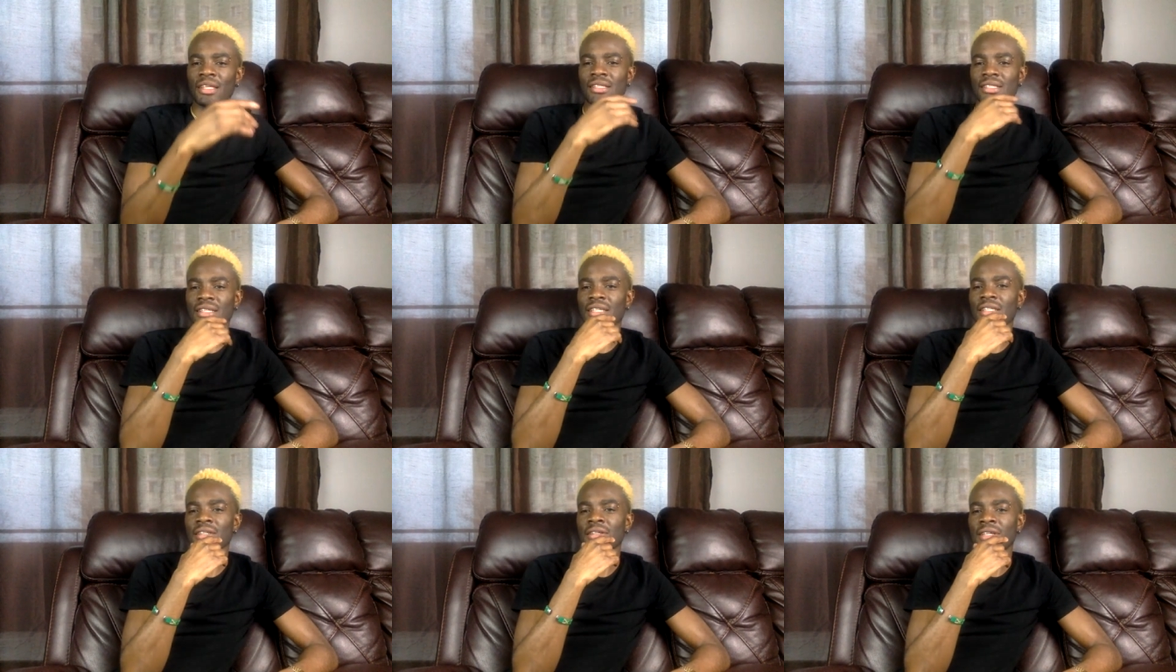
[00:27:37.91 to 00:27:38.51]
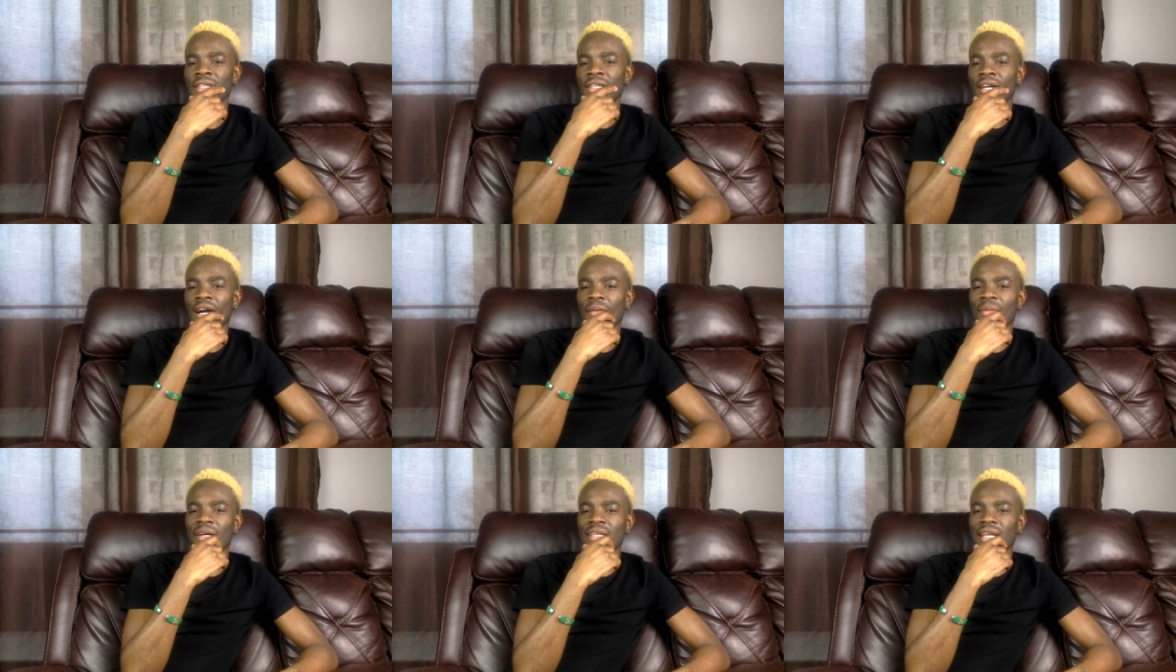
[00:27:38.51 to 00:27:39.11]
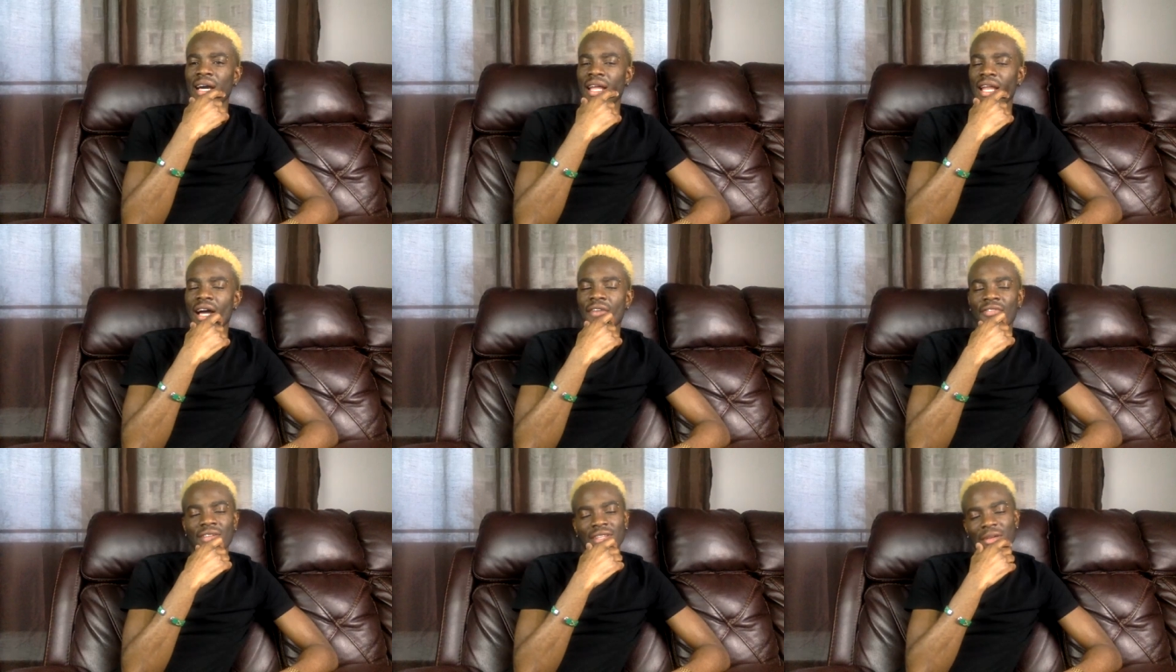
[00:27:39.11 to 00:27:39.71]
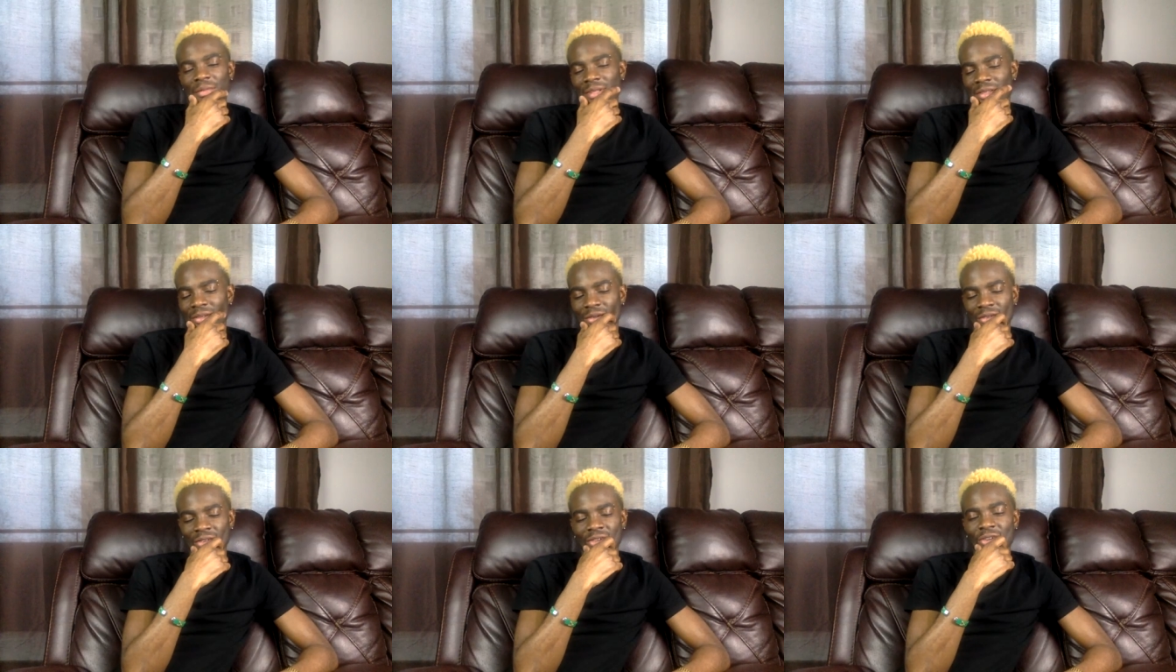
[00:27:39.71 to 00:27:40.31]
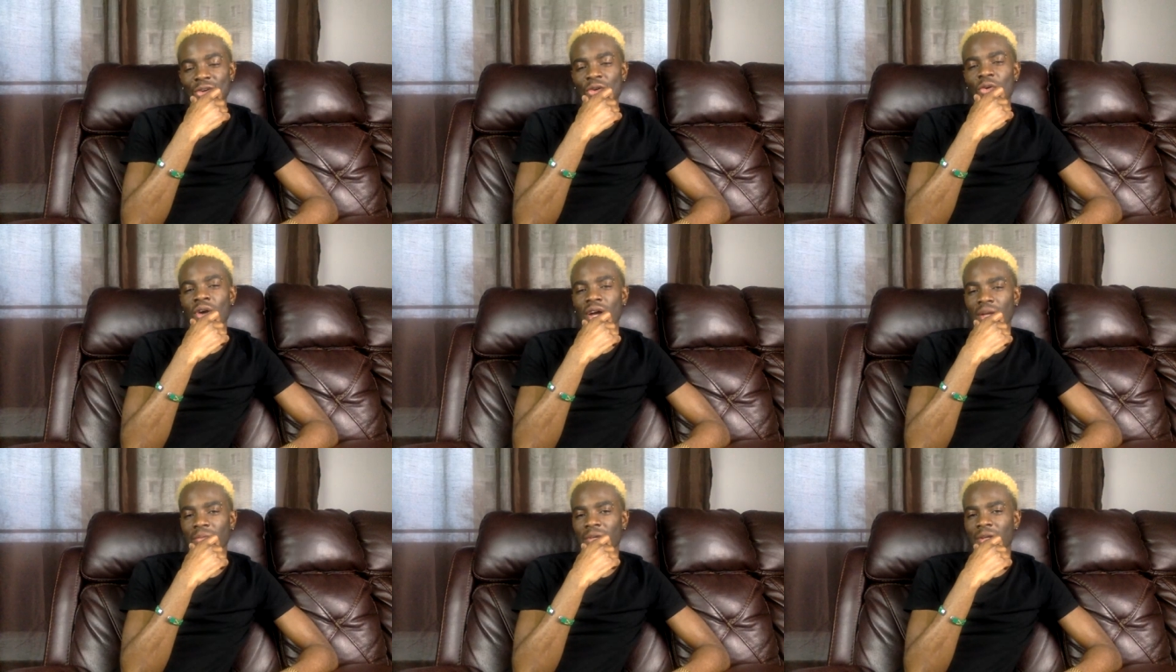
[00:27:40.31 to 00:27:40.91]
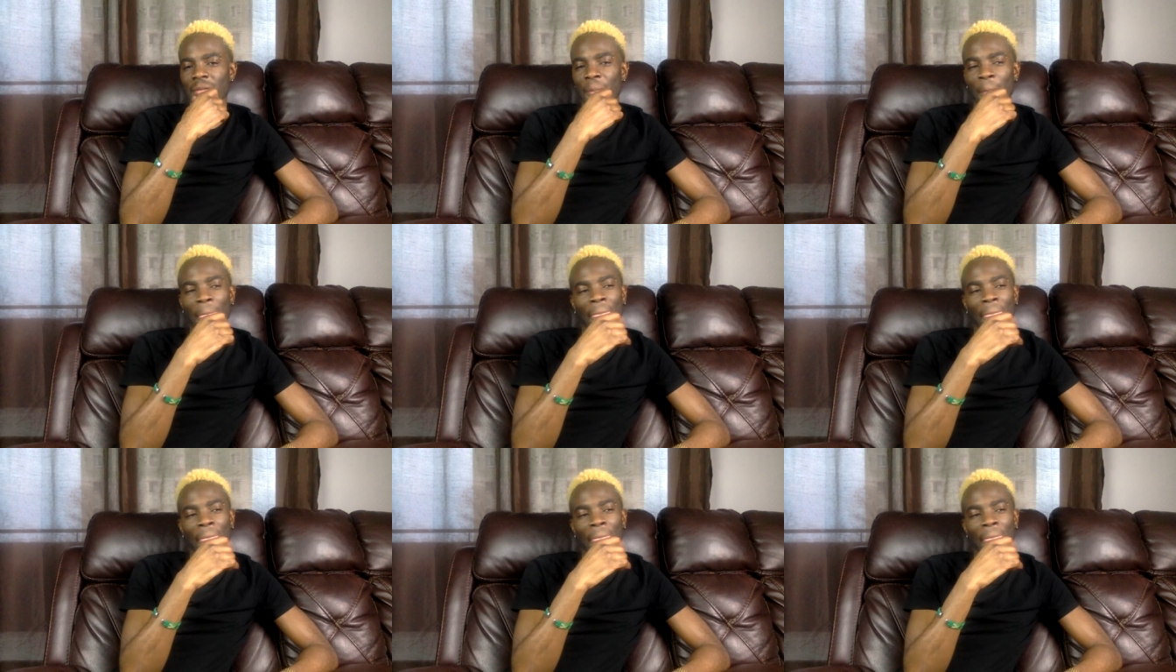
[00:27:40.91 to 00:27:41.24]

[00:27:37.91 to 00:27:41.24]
See? Amanda, I laugh at me too. You know, go on, man.